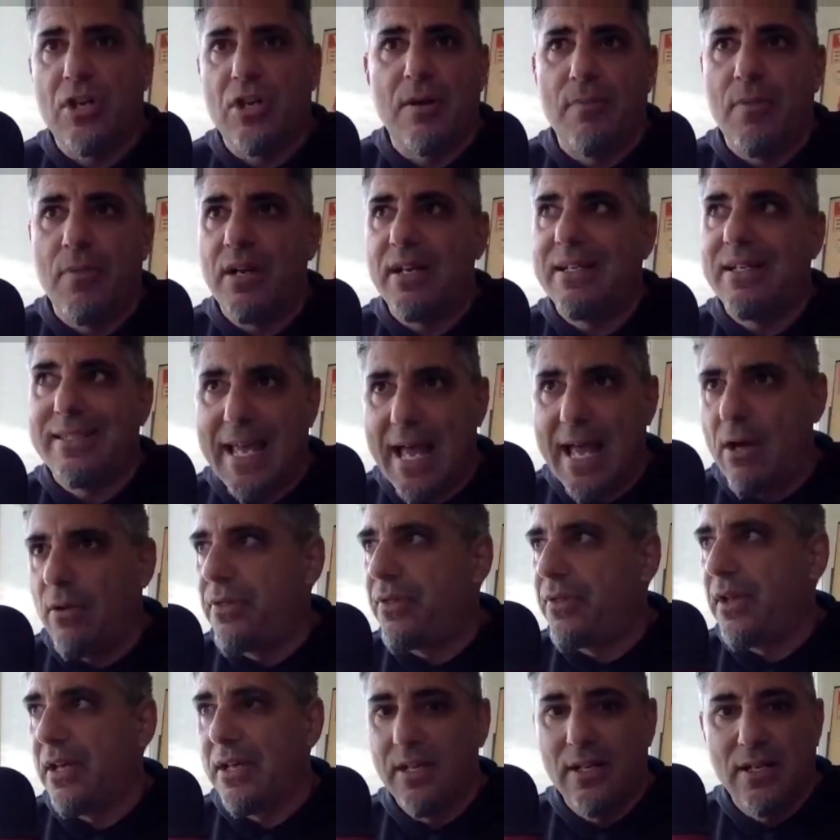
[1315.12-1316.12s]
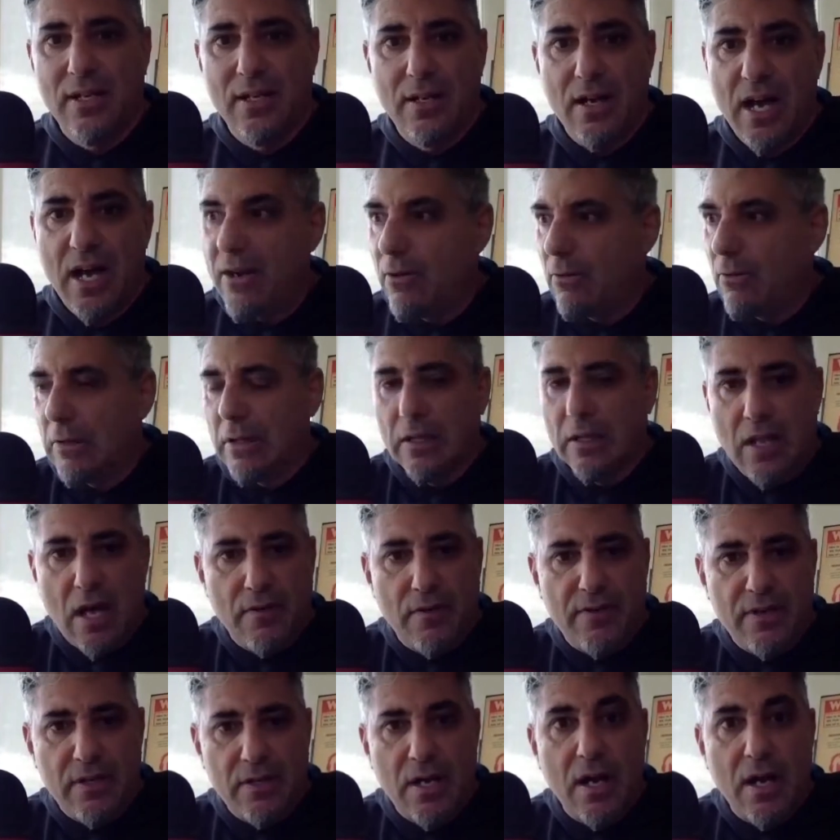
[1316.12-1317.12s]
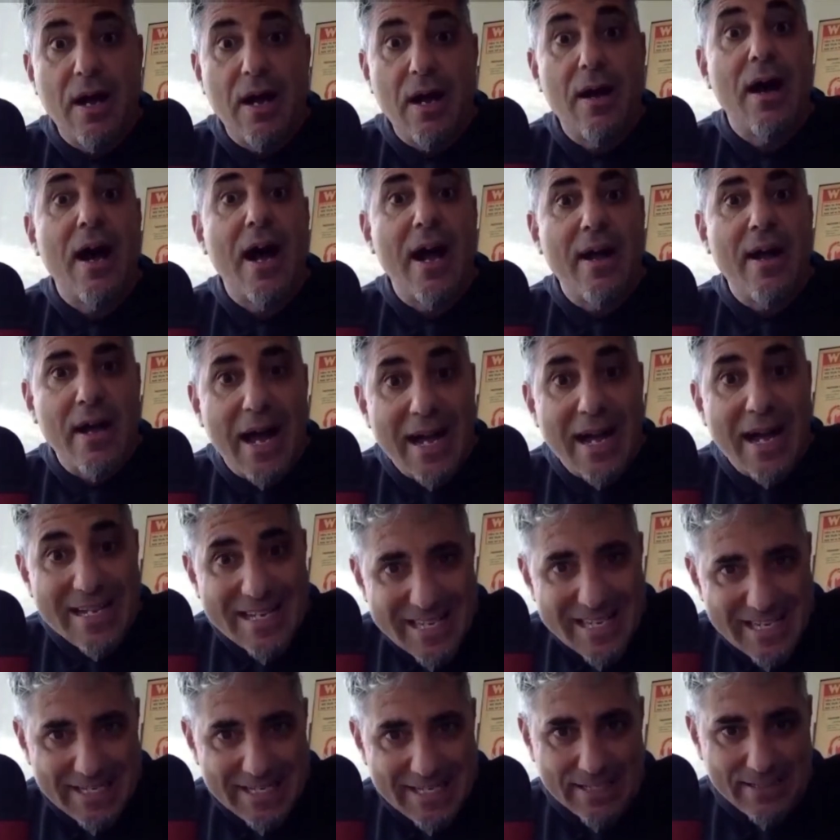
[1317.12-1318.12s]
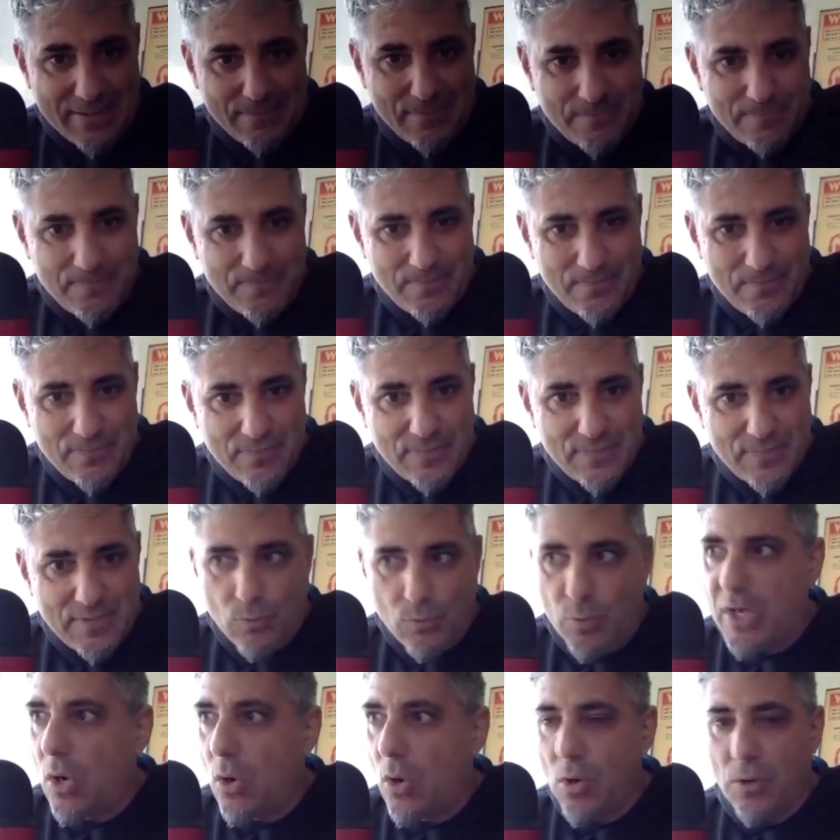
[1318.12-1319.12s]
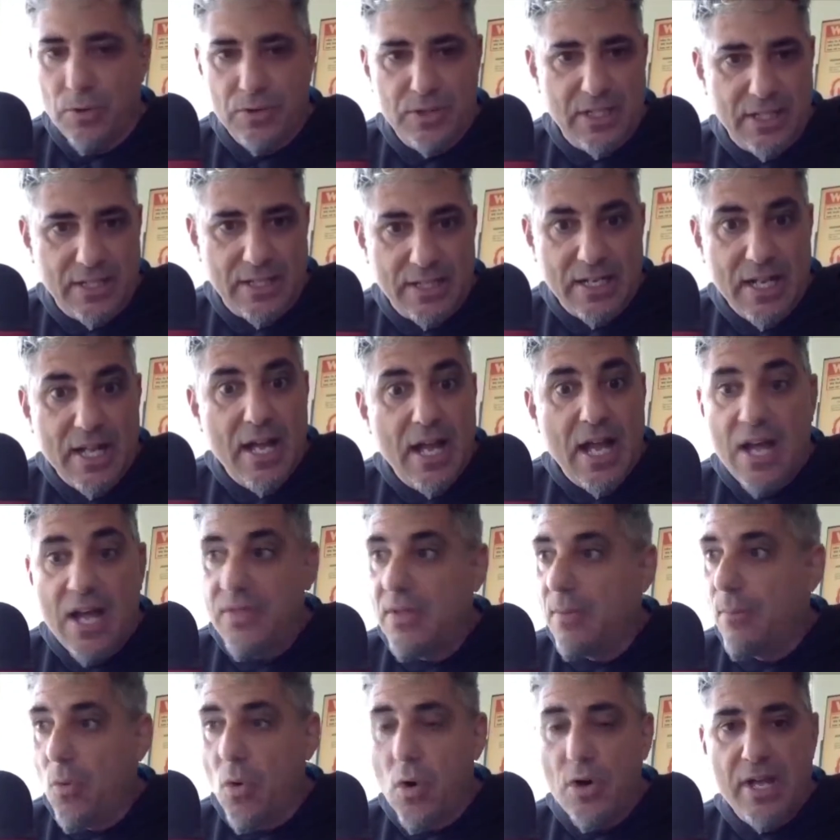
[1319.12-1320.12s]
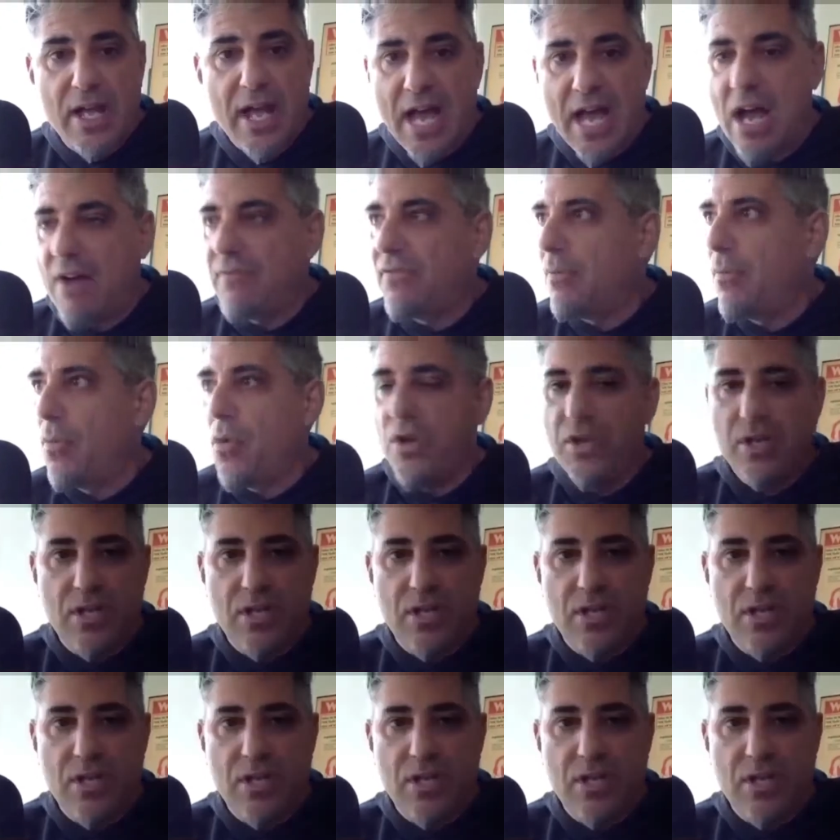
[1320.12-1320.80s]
money is healthy. I don't love it. I need it. We all need it. And the more you have, the more you can